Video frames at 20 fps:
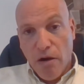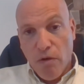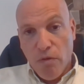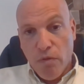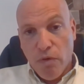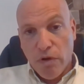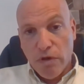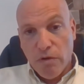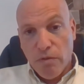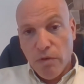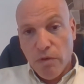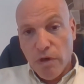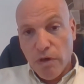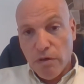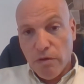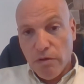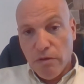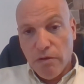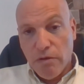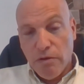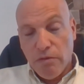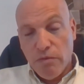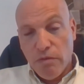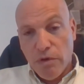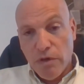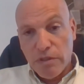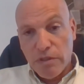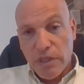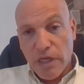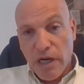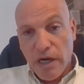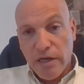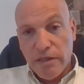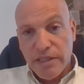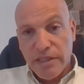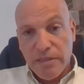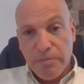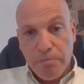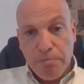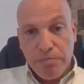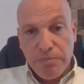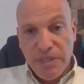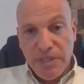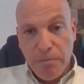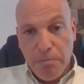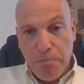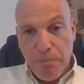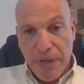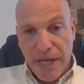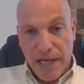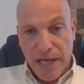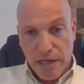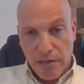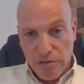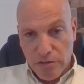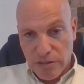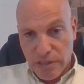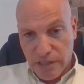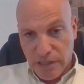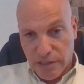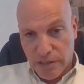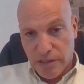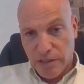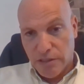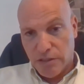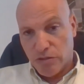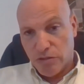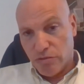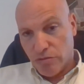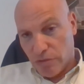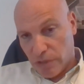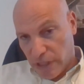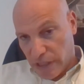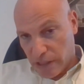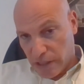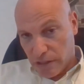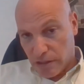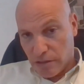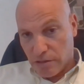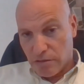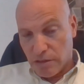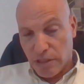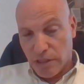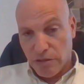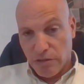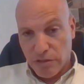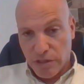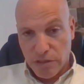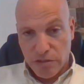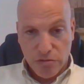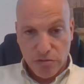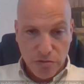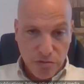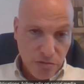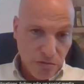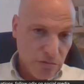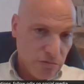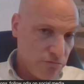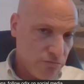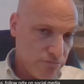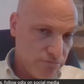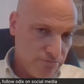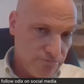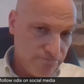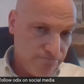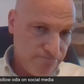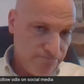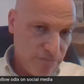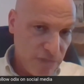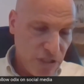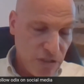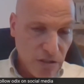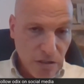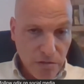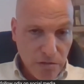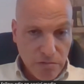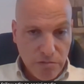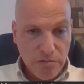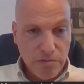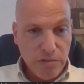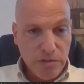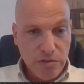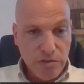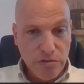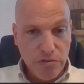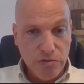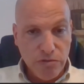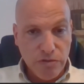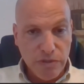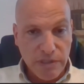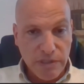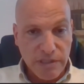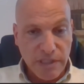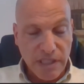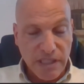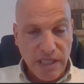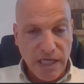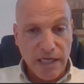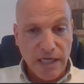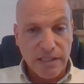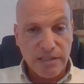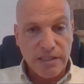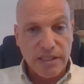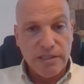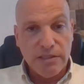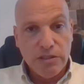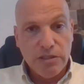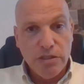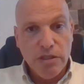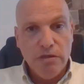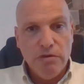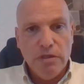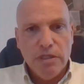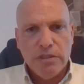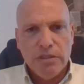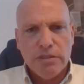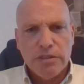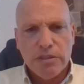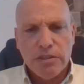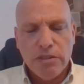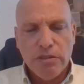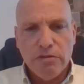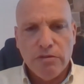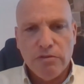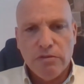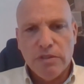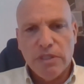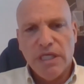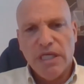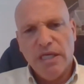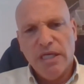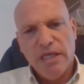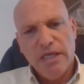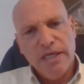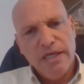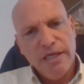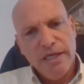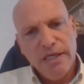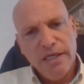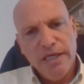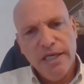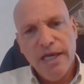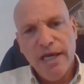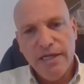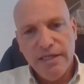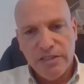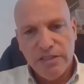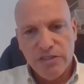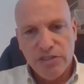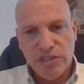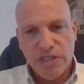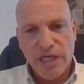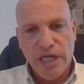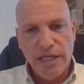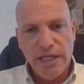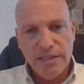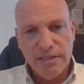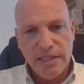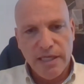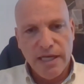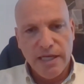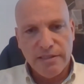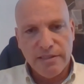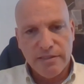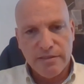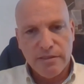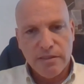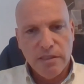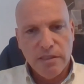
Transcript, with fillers: what, what, what are the, the payload that he needs to take in order to you know do his attacks and so on so he understands that